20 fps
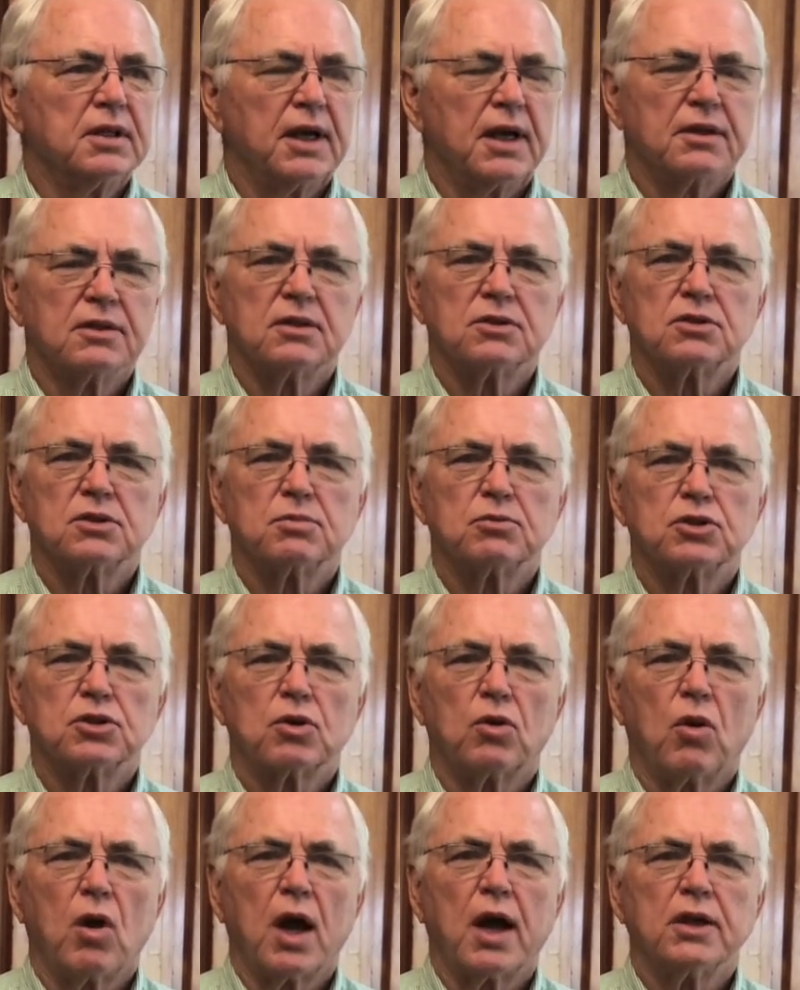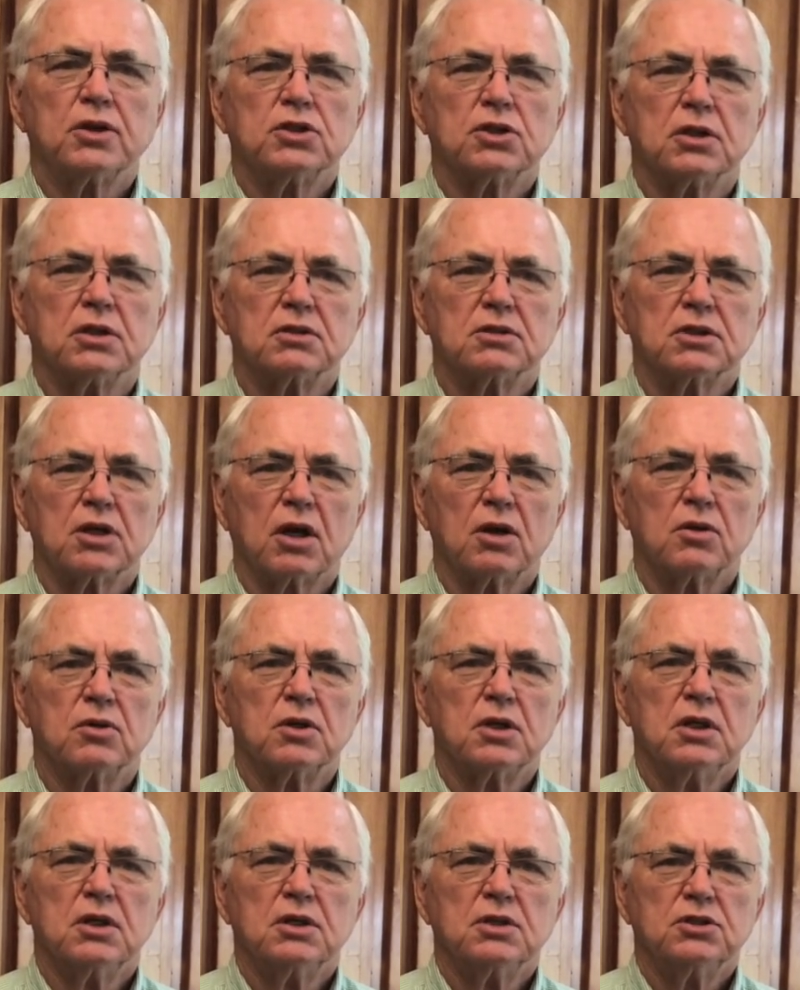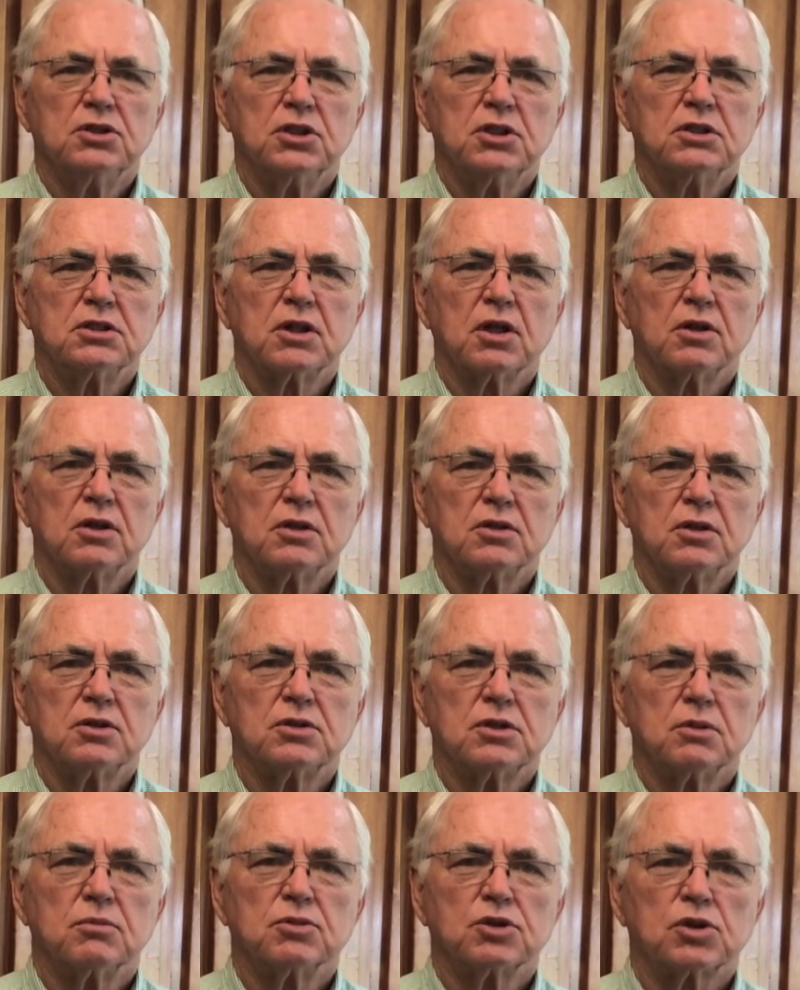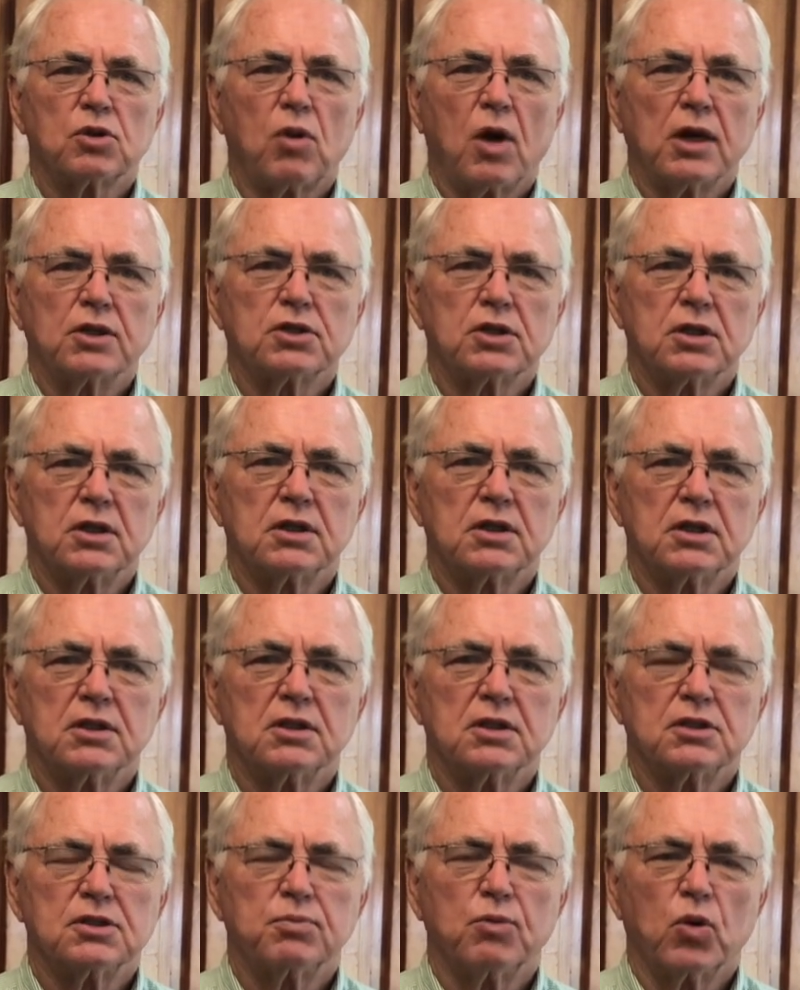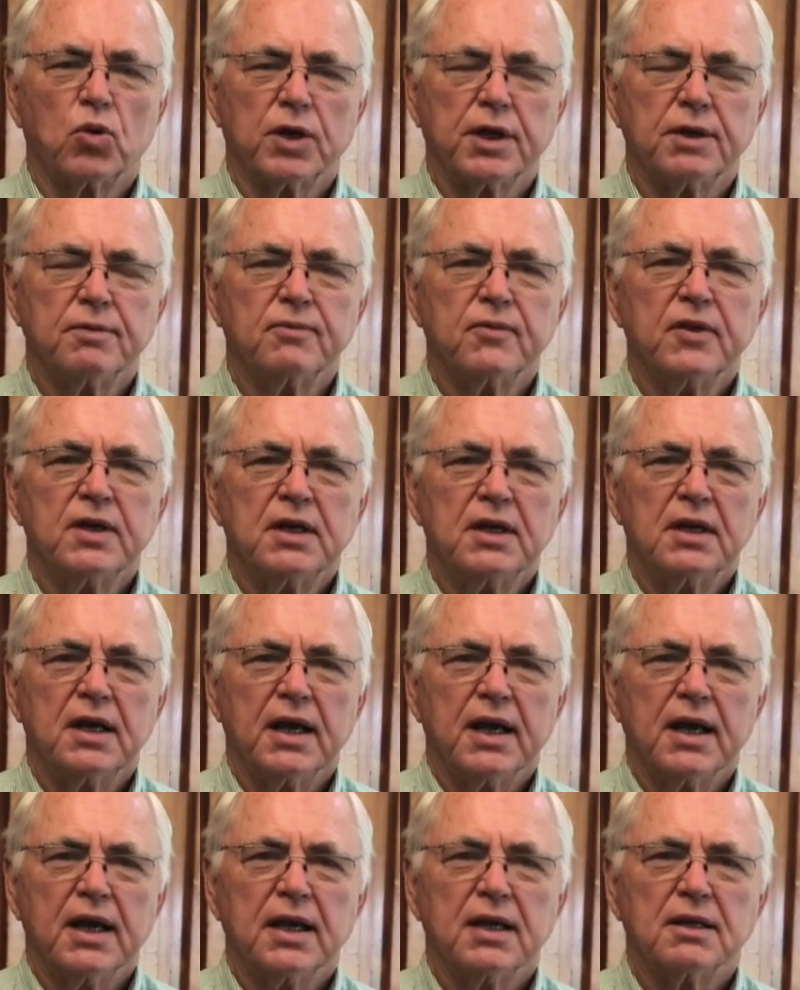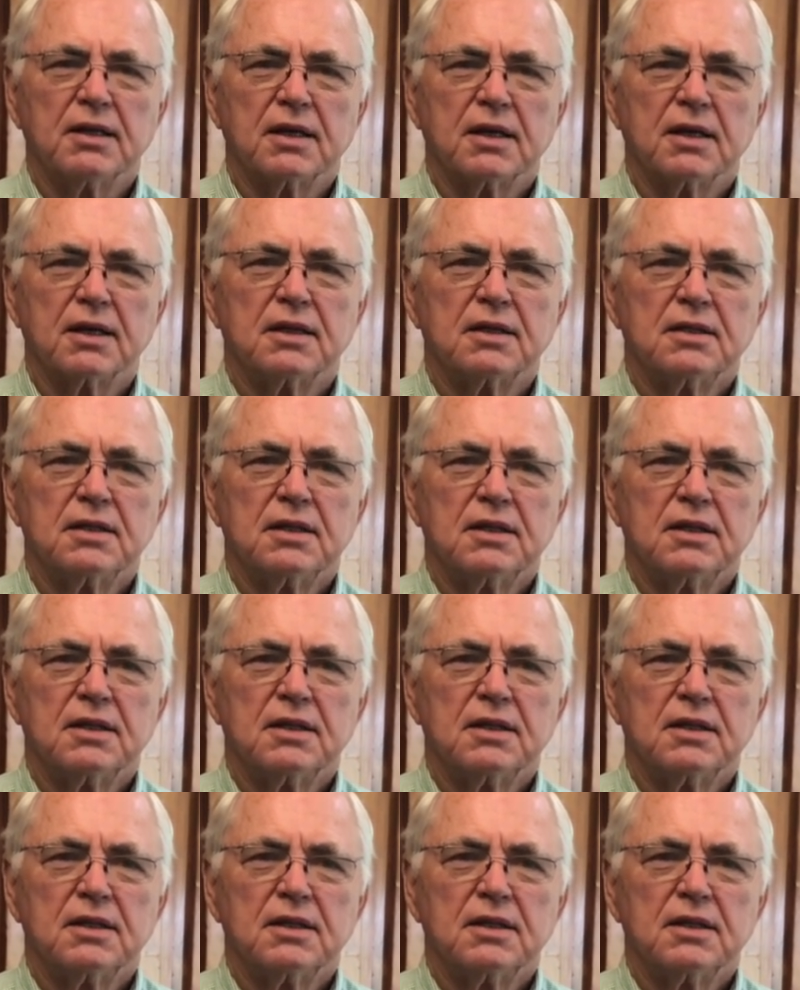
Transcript: gathered some squash. And so she's going to do some squash cooking this morning and uh,